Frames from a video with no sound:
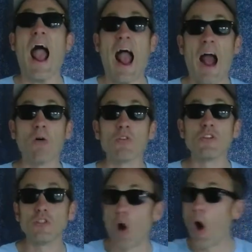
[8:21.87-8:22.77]
Out the
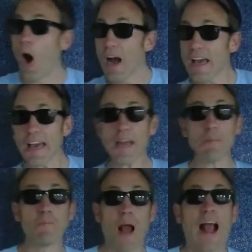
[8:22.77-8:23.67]
door.
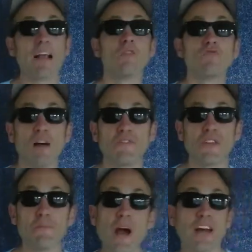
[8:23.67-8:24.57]
Beep, bang. Run for
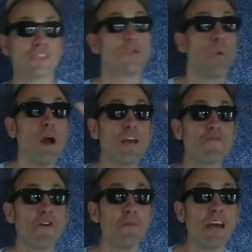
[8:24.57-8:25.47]
the bus. Wait
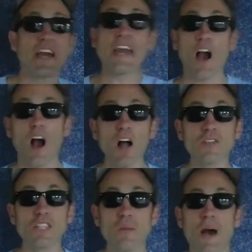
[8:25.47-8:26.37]
for me.
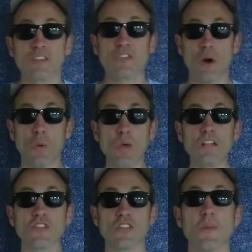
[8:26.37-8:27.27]
Onto the bus. The
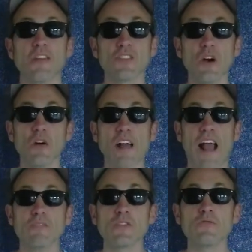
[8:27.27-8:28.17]
wheels on the bus go
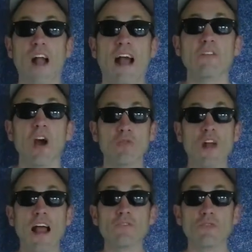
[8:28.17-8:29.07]
round and round,
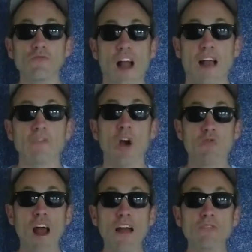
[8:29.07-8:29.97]
round and round,
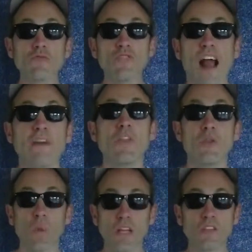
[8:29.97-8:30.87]
round and round. The
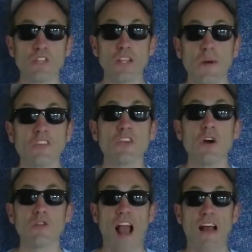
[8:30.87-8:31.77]
wheels on the bus
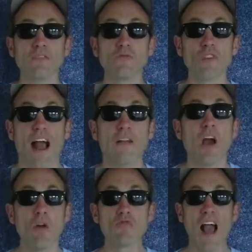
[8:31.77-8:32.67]
go round and
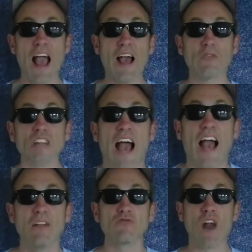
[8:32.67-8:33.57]
round, round
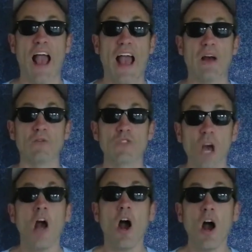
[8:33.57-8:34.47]
and round.
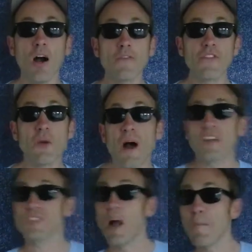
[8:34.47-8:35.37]
Off the
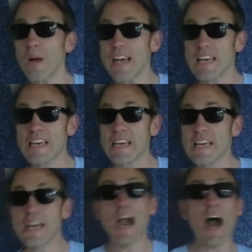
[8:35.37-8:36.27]
bus.
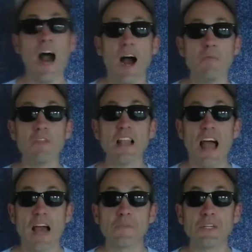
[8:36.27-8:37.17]
Bye. Up the
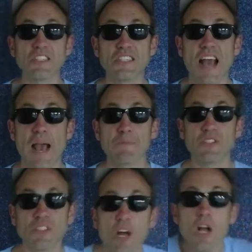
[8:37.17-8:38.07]
library
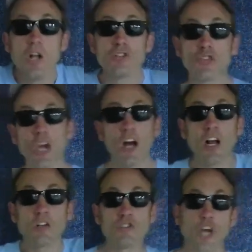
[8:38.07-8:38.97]
steps. Chug,
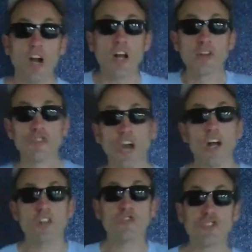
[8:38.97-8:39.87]
chug,
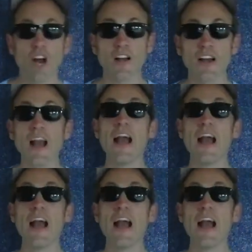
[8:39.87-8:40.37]
chug, chug.